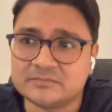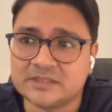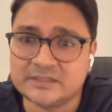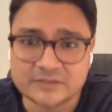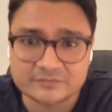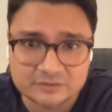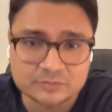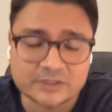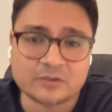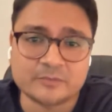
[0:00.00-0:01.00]
Even if they
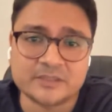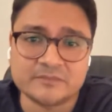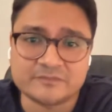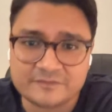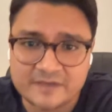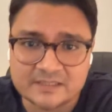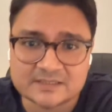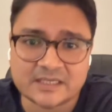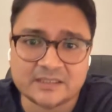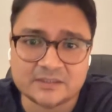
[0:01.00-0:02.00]
do, they're going to be very
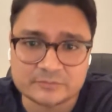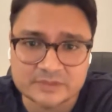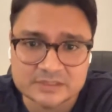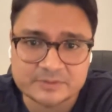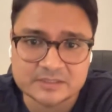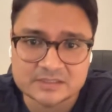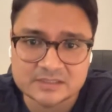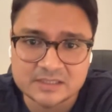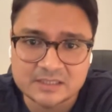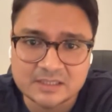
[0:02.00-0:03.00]
silent whispers.
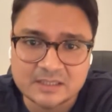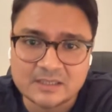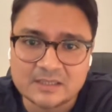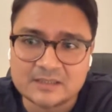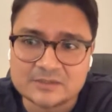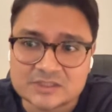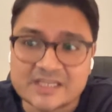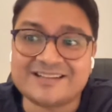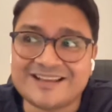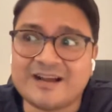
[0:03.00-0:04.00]
Just
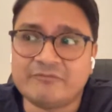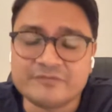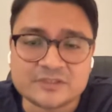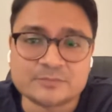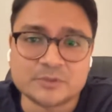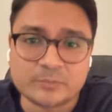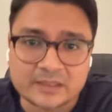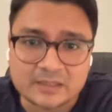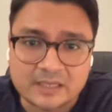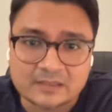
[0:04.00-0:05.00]
get comfortable
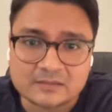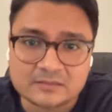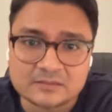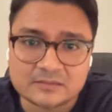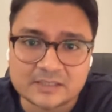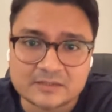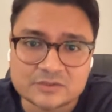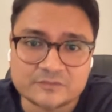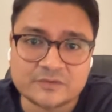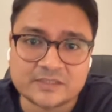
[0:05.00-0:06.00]
with that. Right.
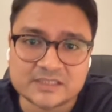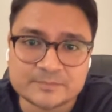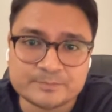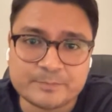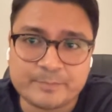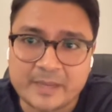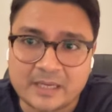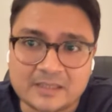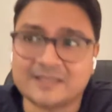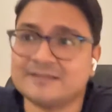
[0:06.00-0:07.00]
So if you're
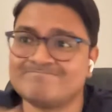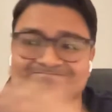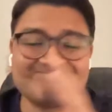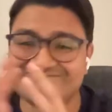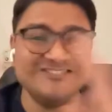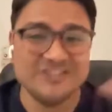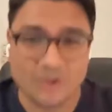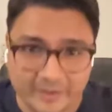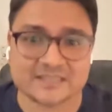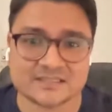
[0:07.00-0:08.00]
expecting
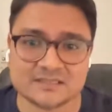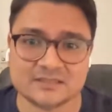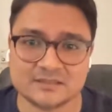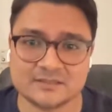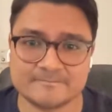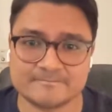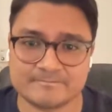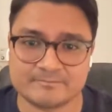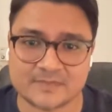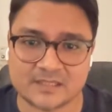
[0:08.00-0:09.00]
noise,
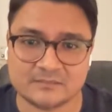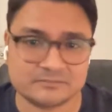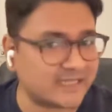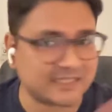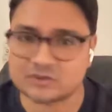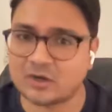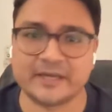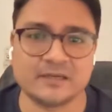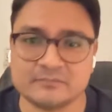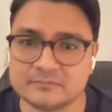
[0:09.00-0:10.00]
that's
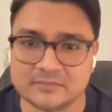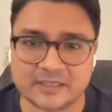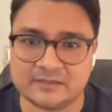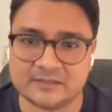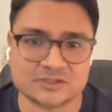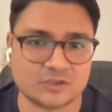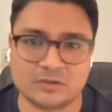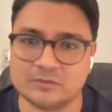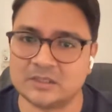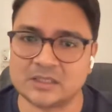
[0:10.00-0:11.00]
not it, right? It's
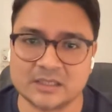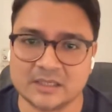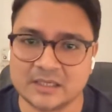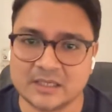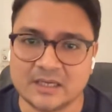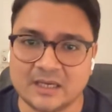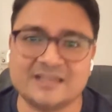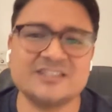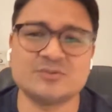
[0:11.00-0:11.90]
not going to work unless